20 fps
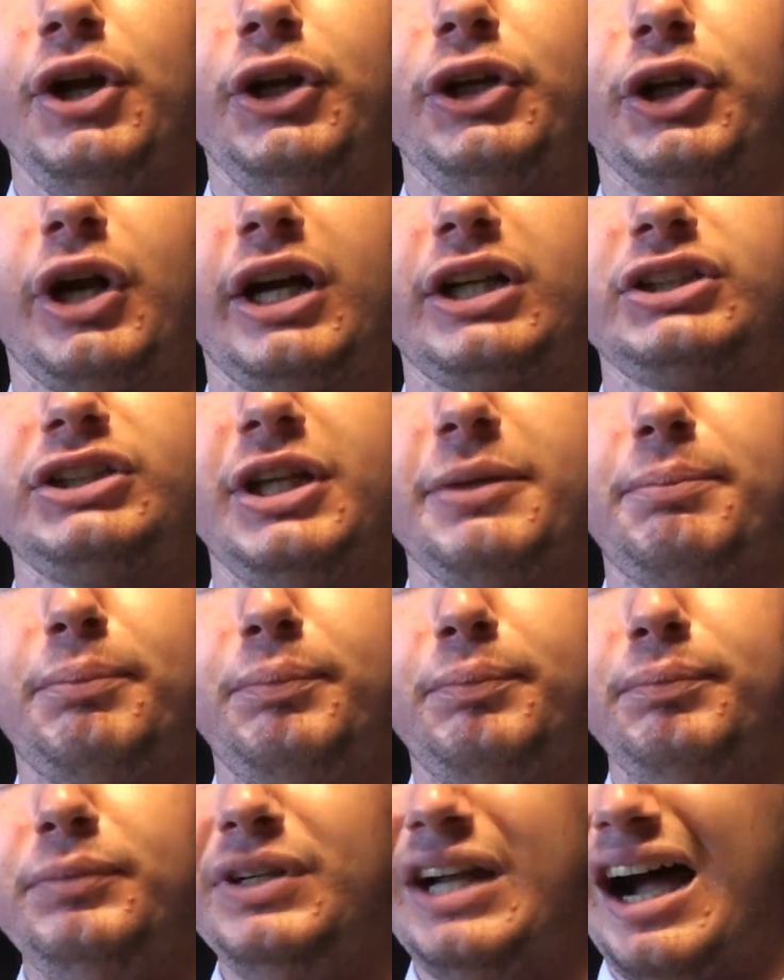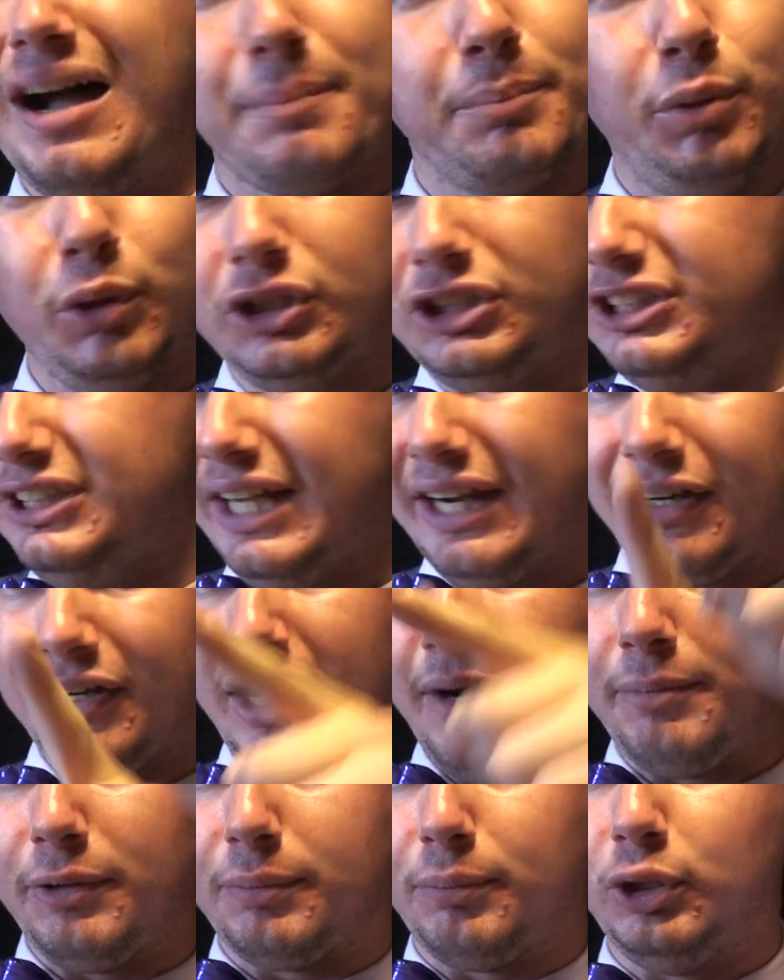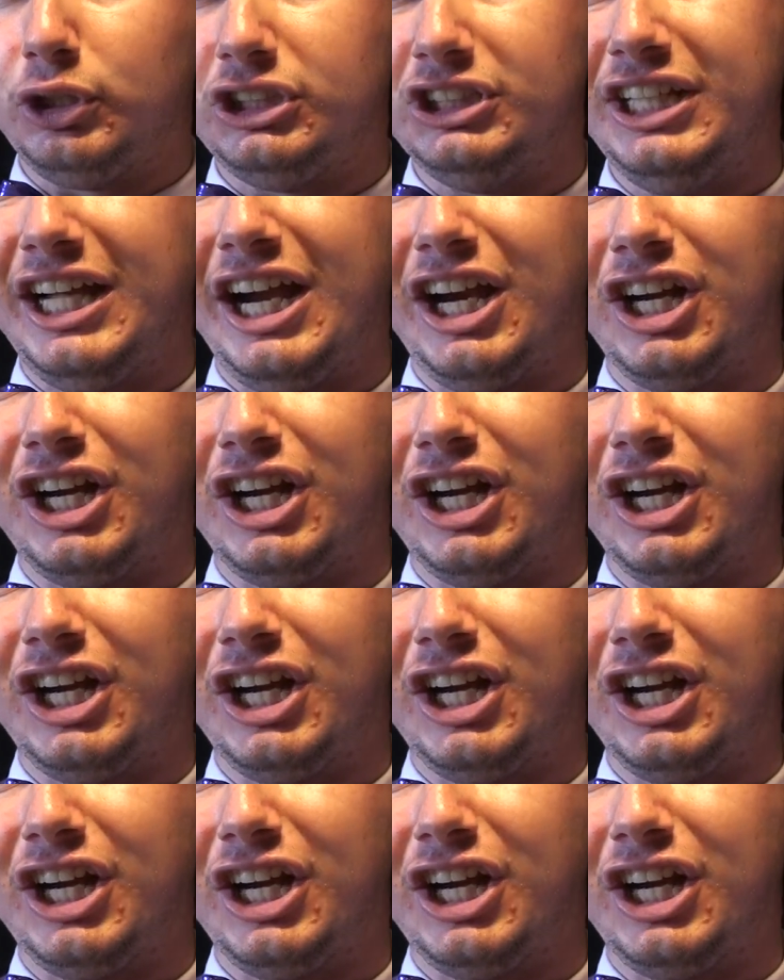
You're actually not pushing the air up, you're pushing the